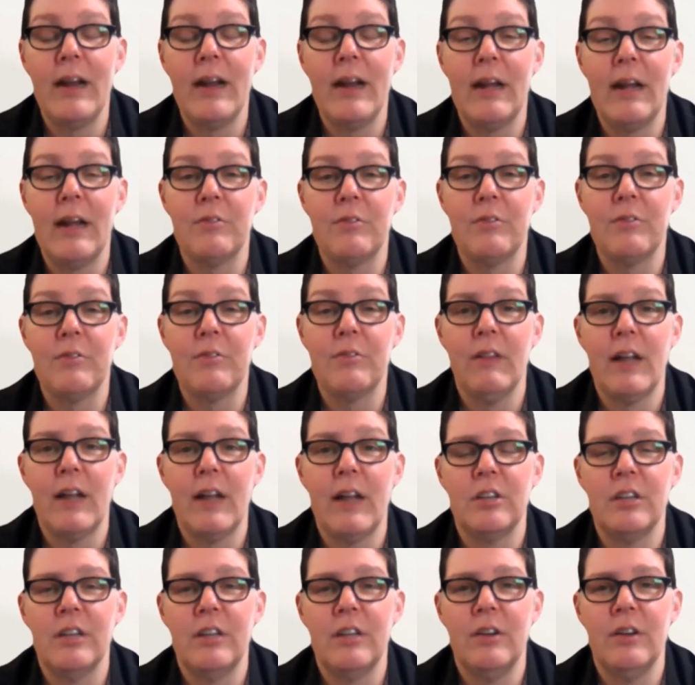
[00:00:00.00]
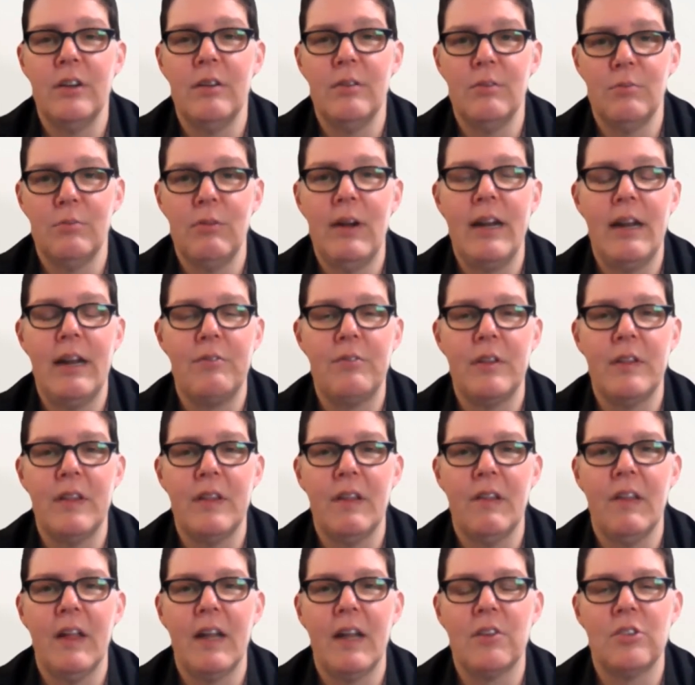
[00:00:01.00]
right after the election here
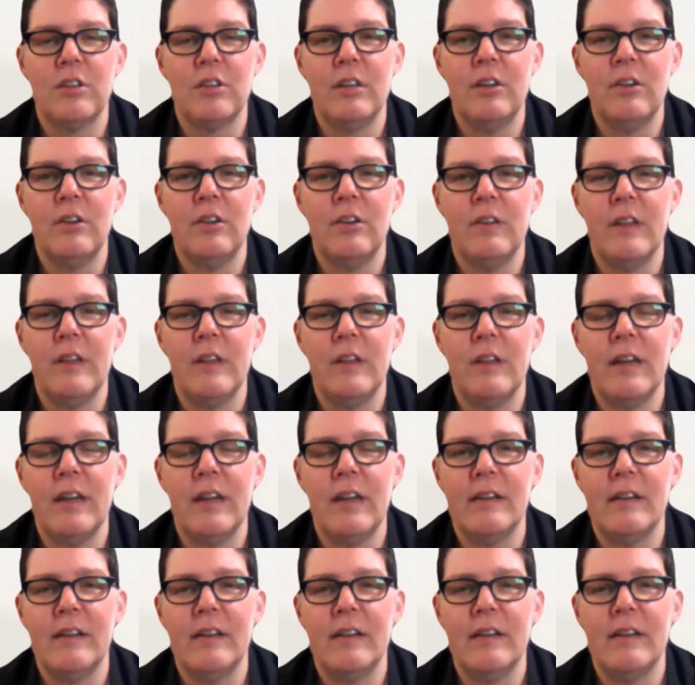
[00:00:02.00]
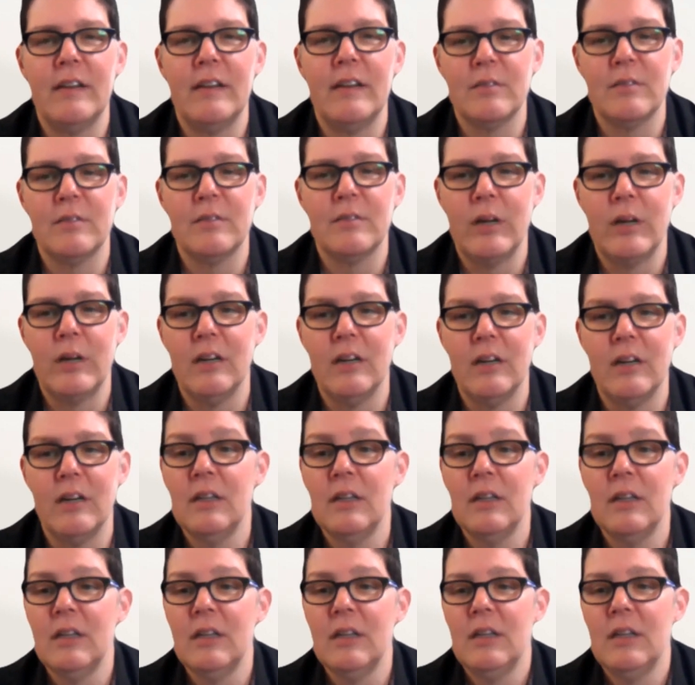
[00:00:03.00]
in the United States, where
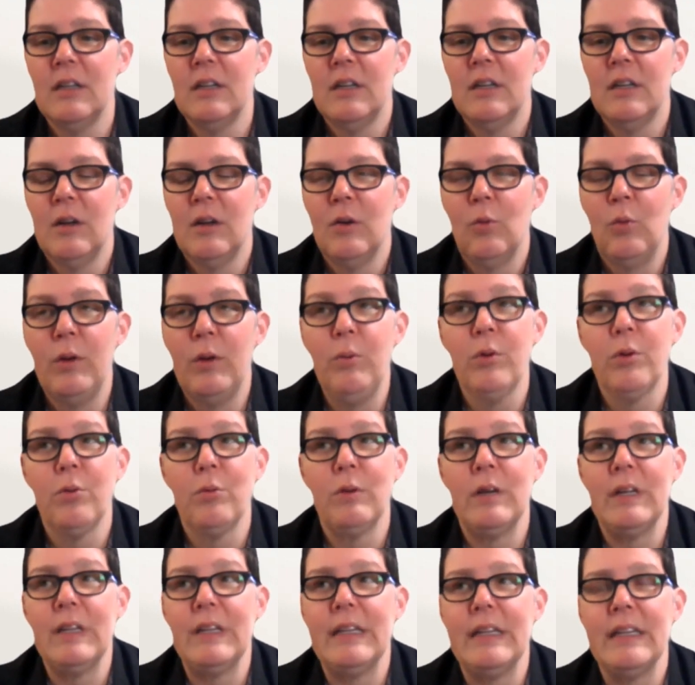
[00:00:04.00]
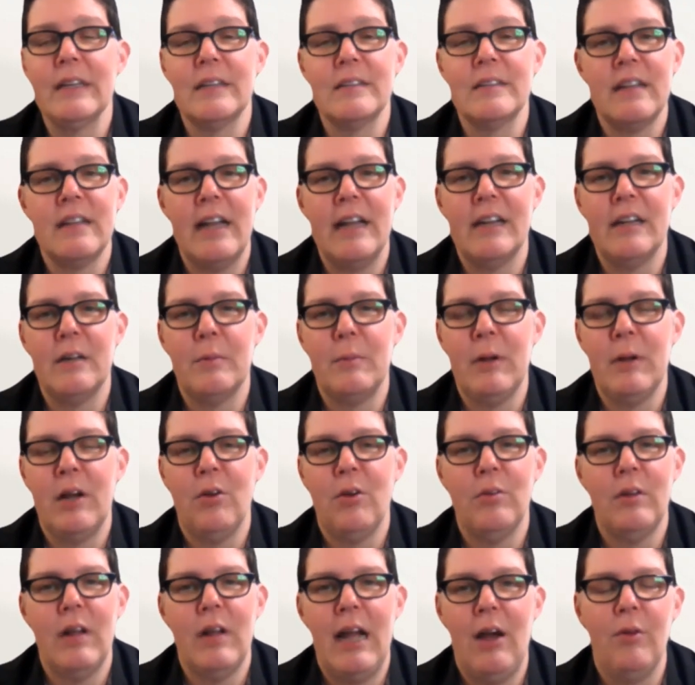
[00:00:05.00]
we were really excited
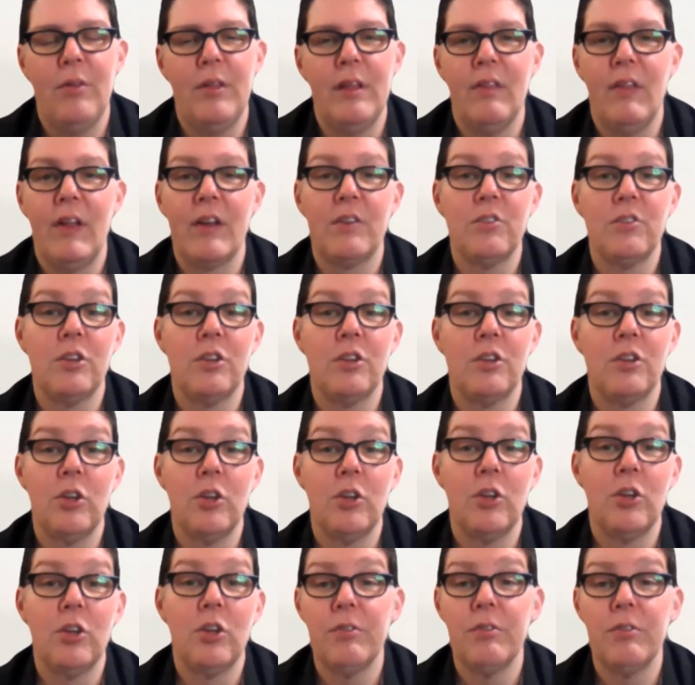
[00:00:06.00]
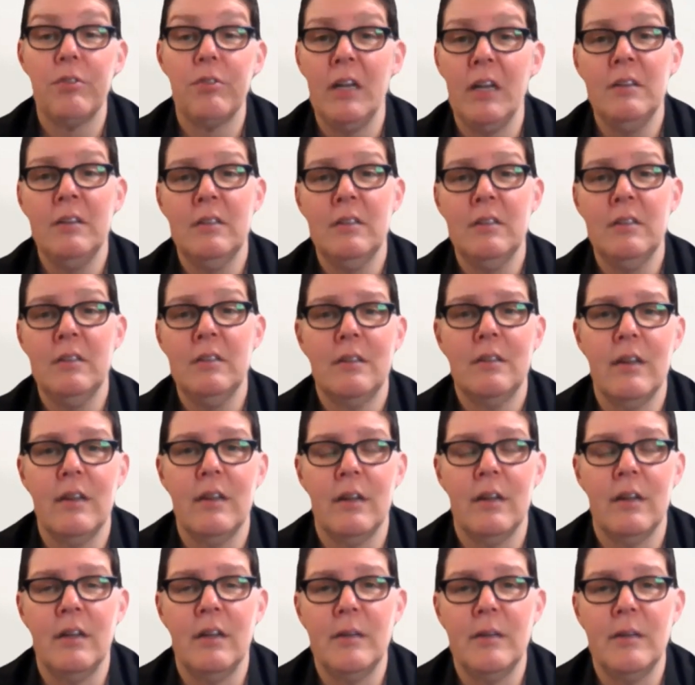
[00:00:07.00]
about how the election could run.
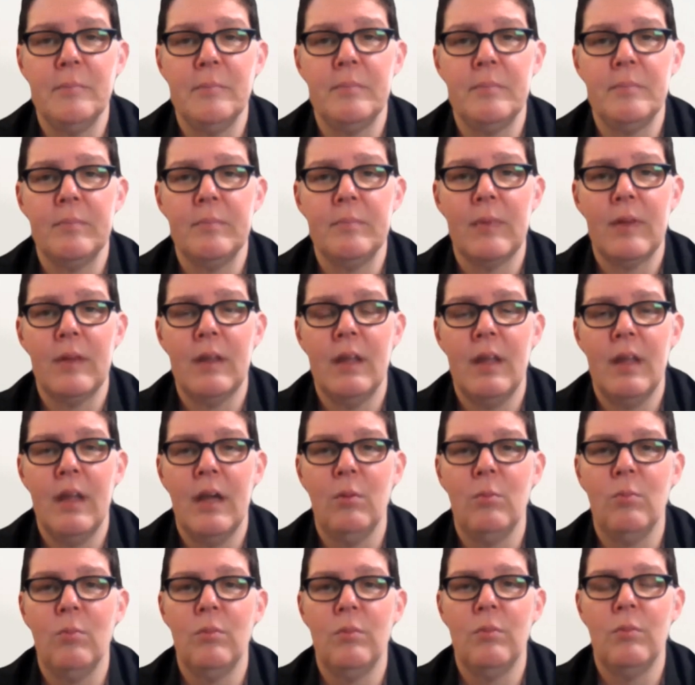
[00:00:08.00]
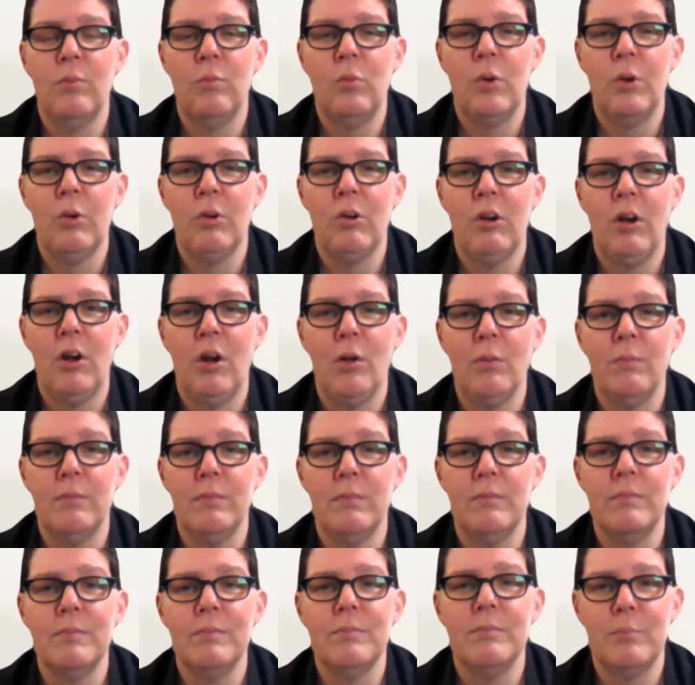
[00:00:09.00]
Um, and we were
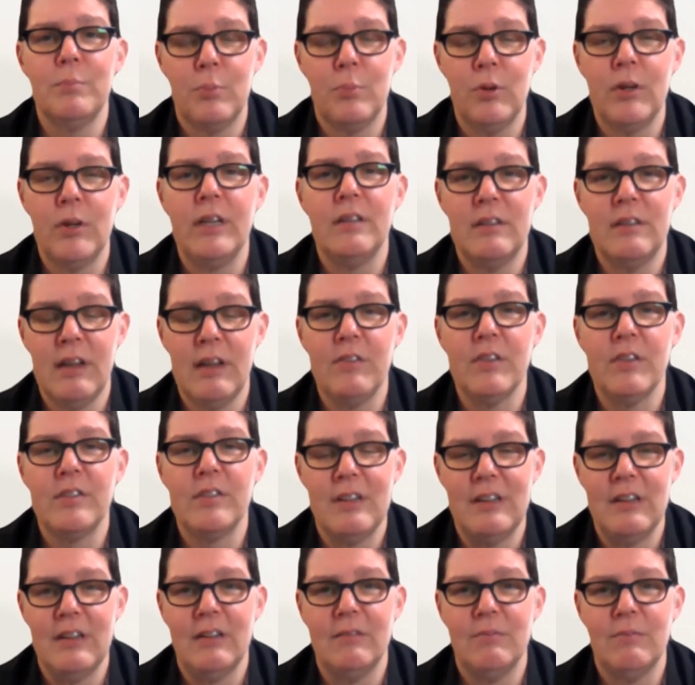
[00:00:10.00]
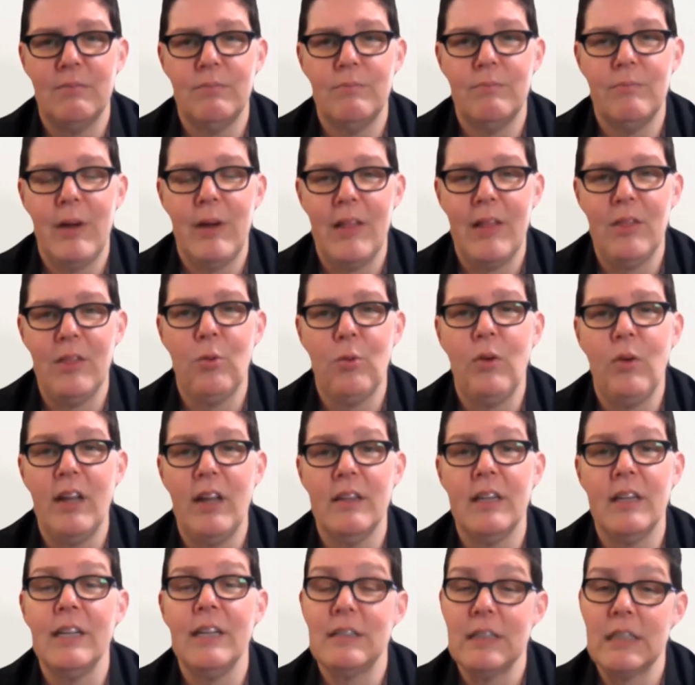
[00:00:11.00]
all pretty devastated by the
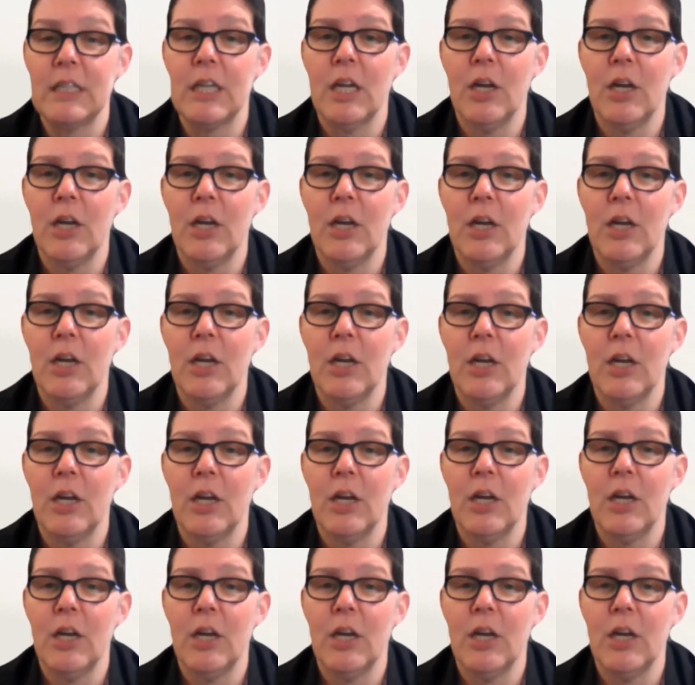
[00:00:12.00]
way that it did go.